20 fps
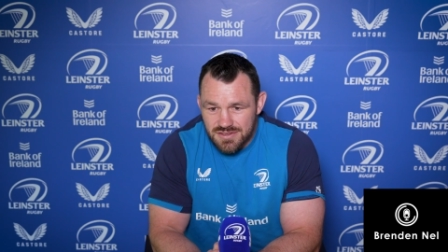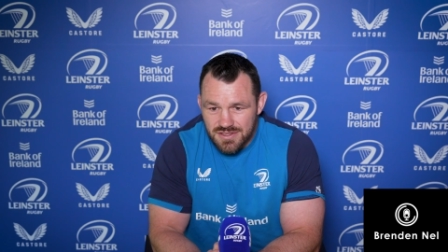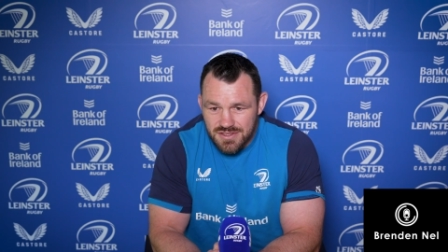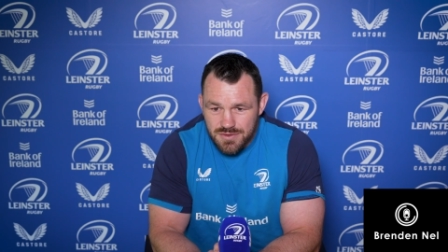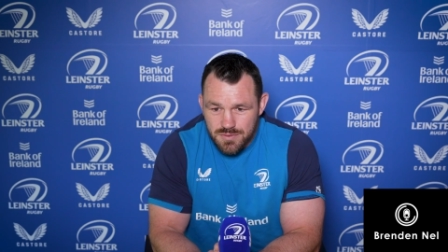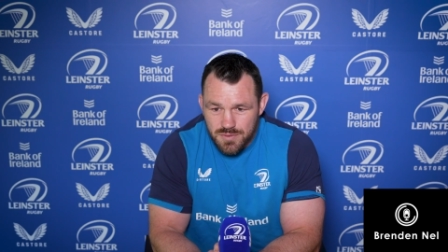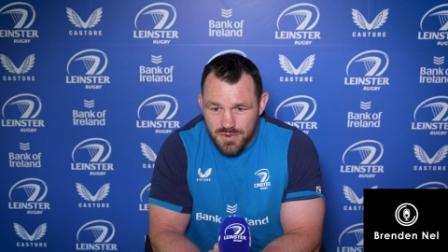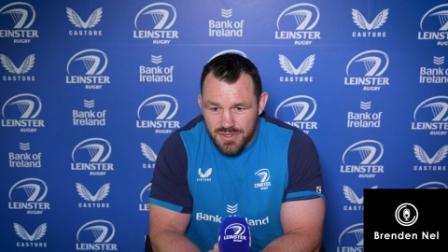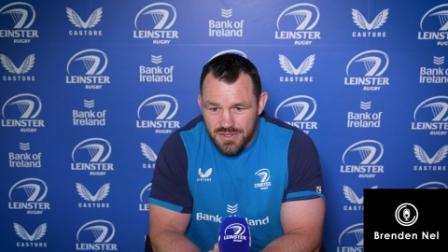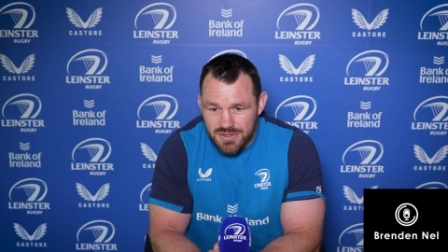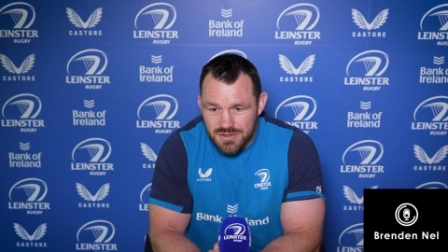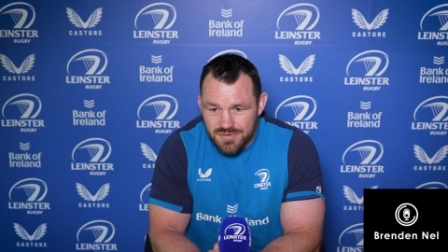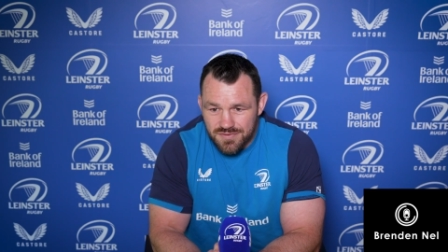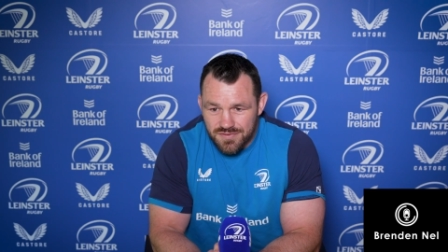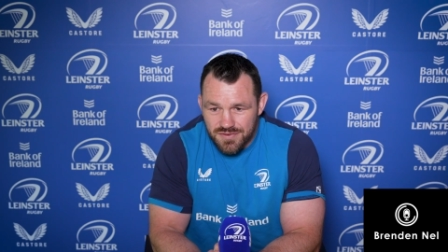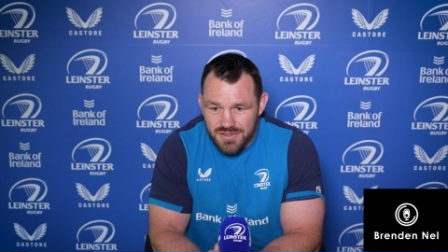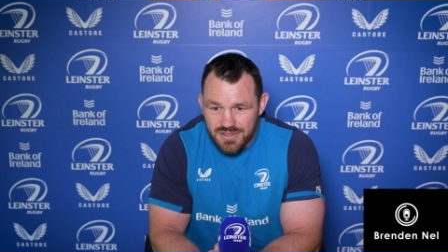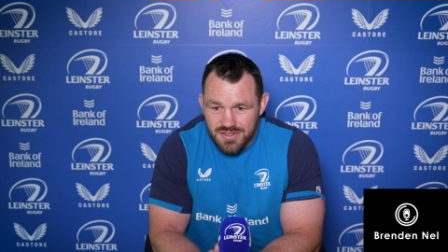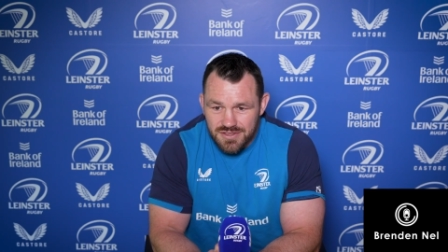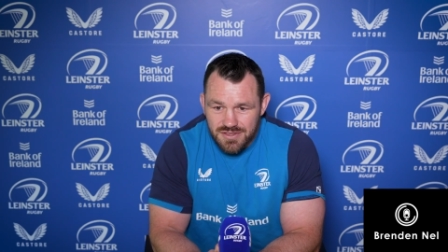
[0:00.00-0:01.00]
It's worked
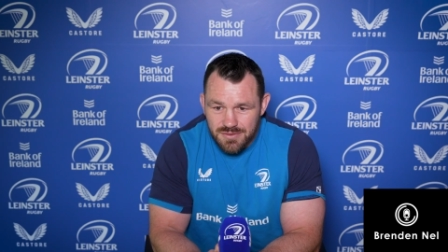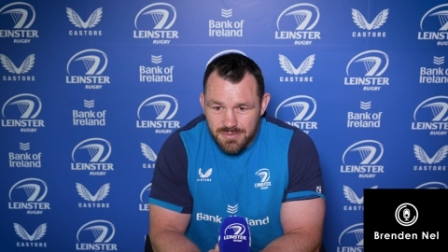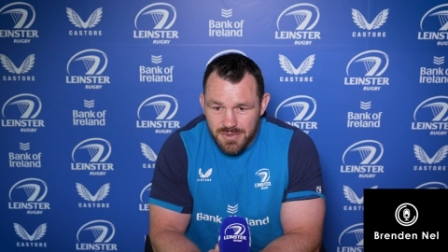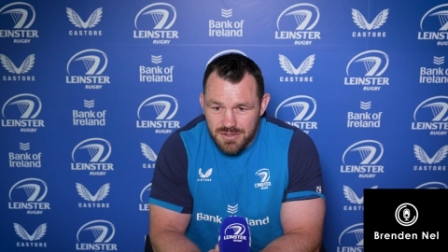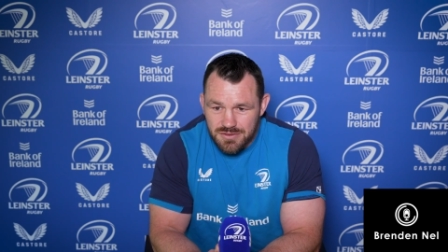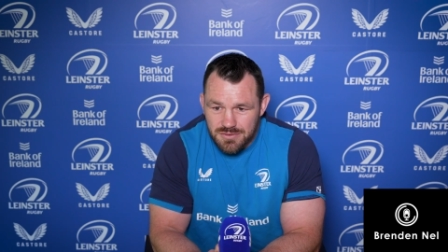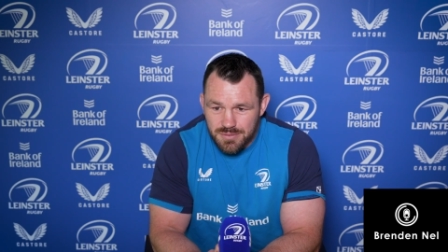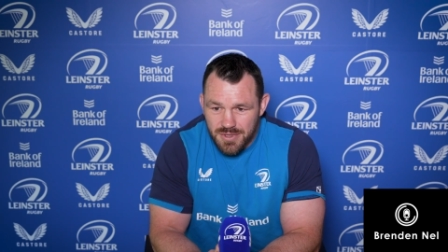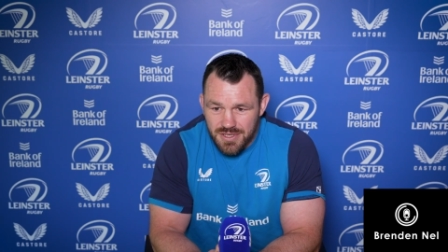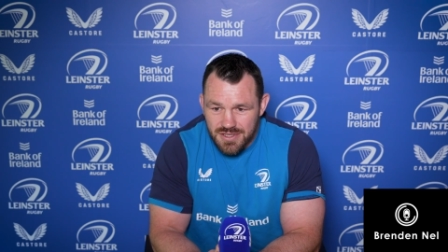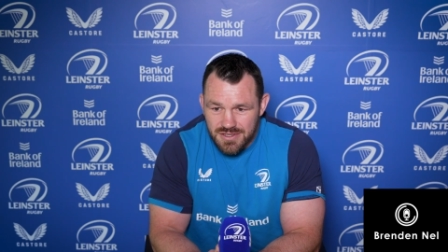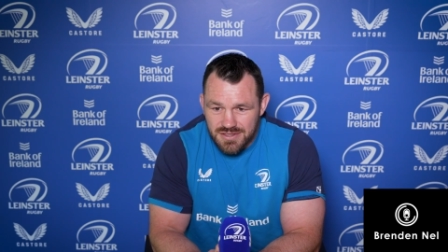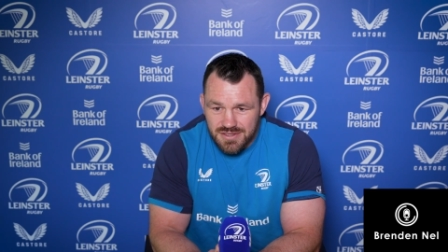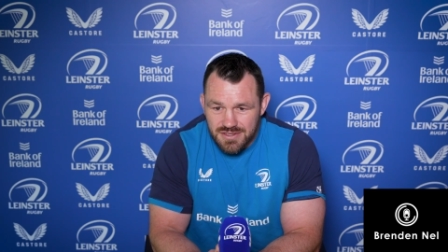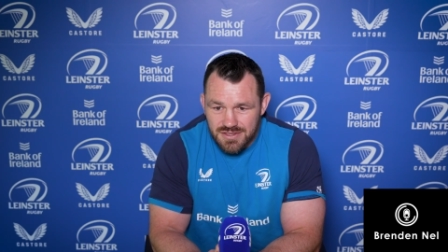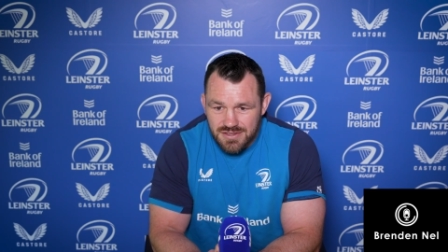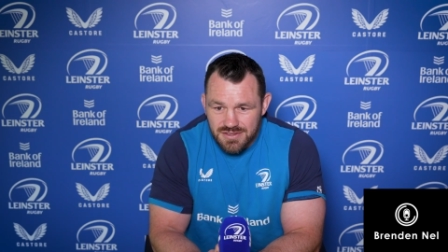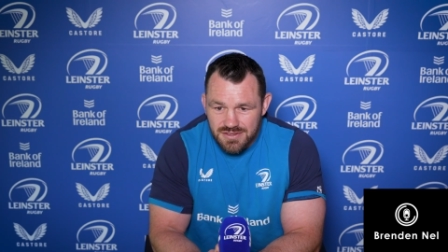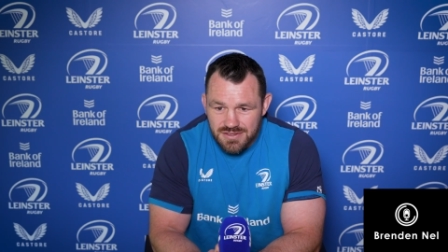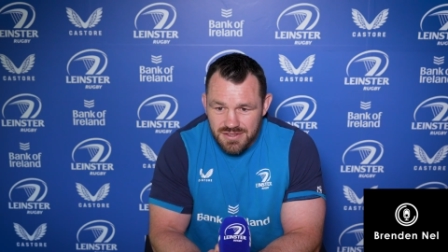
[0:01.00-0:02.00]
for the most part.
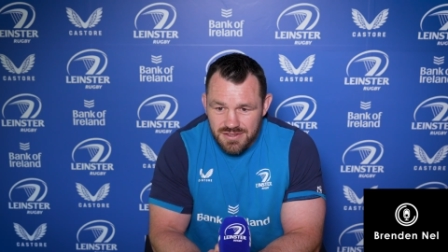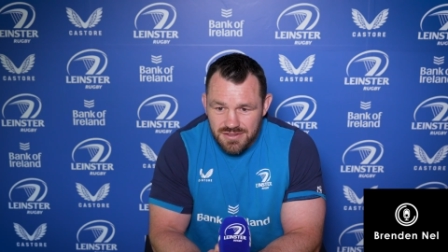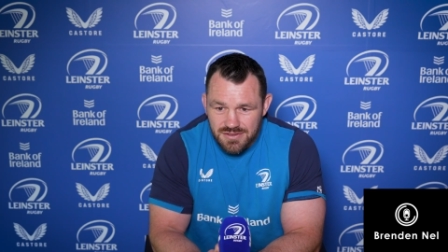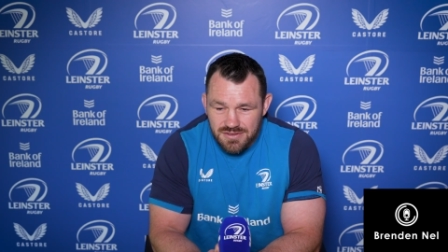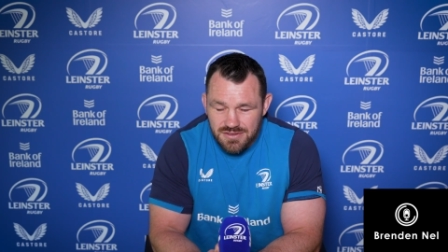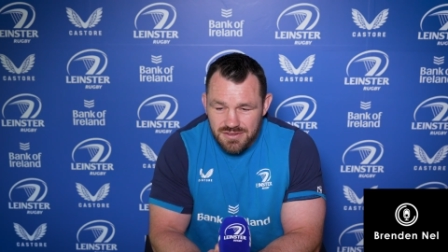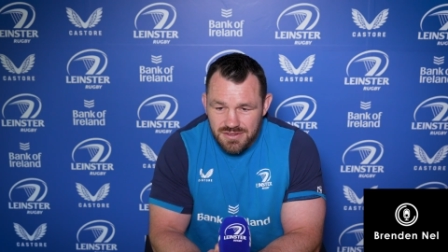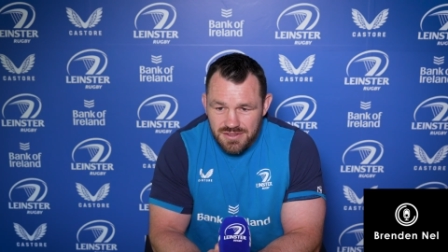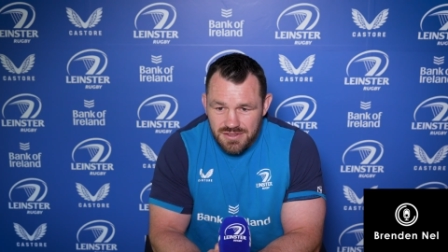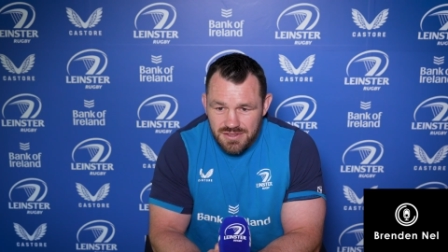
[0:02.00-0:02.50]
So